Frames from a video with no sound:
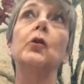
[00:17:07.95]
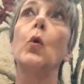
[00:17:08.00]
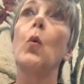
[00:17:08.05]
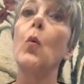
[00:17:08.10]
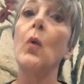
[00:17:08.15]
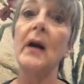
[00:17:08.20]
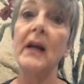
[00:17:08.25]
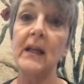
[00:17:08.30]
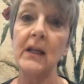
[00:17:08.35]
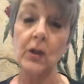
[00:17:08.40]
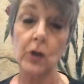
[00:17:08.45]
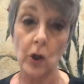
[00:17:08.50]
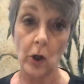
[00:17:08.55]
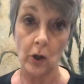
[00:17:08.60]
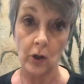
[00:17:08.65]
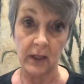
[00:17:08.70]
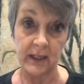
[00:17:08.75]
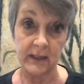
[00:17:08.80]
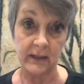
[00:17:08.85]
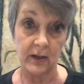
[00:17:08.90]
20
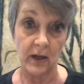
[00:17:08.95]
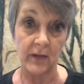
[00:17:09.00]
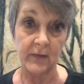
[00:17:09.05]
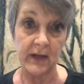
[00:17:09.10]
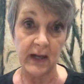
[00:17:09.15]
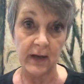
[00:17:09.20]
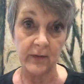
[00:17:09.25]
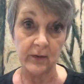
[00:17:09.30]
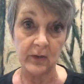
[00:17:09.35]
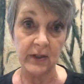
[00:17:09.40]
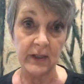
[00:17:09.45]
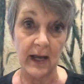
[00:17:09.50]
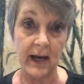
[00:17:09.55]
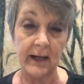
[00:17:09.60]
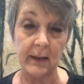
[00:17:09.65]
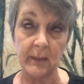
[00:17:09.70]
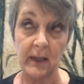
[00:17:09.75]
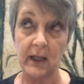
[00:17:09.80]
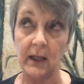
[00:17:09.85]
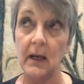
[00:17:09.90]
attorneys on the other
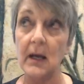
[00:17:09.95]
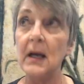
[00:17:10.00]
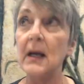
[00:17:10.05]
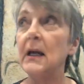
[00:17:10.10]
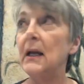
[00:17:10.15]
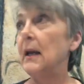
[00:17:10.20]
side of me.